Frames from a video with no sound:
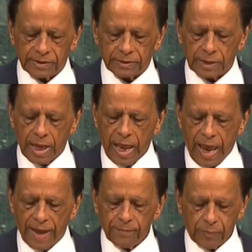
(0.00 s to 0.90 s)
Countries
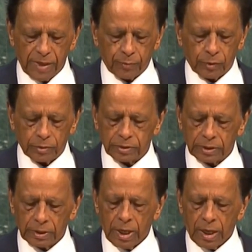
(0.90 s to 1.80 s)
and
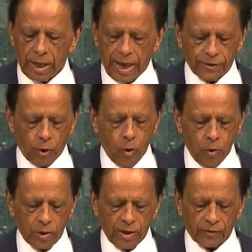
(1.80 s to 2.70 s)
Peoples,
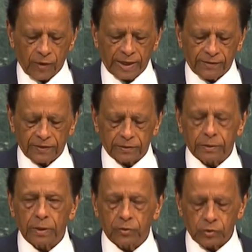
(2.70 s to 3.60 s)
and all
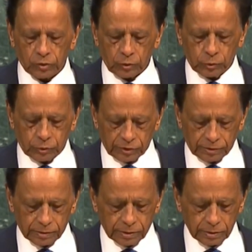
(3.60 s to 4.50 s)
relevant
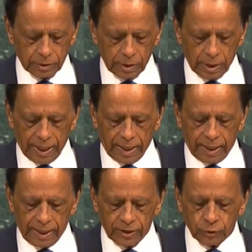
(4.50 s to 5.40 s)
resolutions.
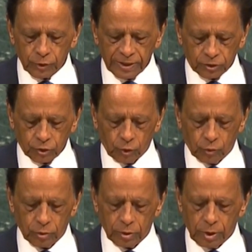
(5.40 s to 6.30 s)
In doing
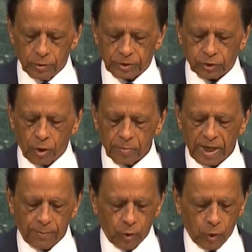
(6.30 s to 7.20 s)
so, we
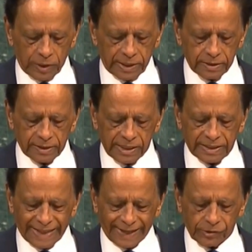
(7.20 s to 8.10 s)
shall be
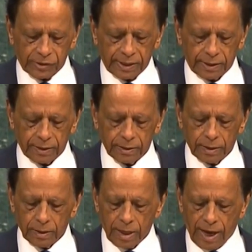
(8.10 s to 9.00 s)
upholding the
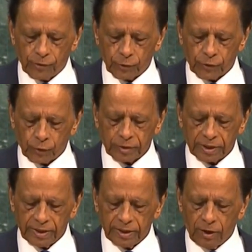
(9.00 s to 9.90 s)
integrity and
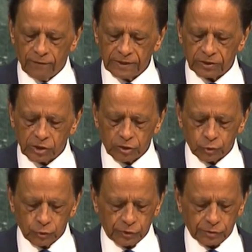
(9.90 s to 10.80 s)
authority of
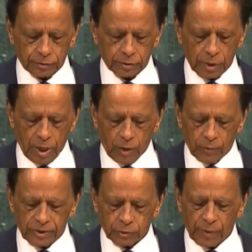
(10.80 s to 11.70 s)
institutions
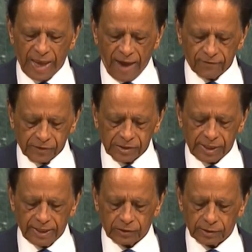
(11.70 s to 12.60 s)
which we
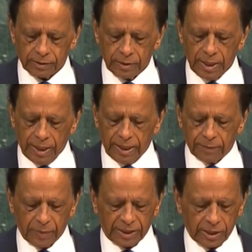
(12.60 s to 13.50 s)
have created,
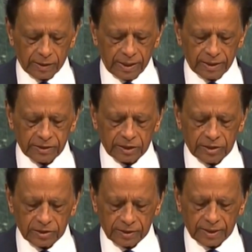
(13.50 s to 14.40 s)
in
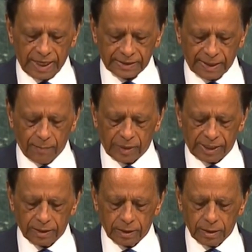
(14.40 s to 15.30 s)
particular the General
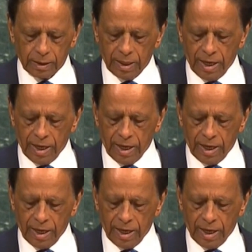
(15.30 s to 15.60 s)
Assembly,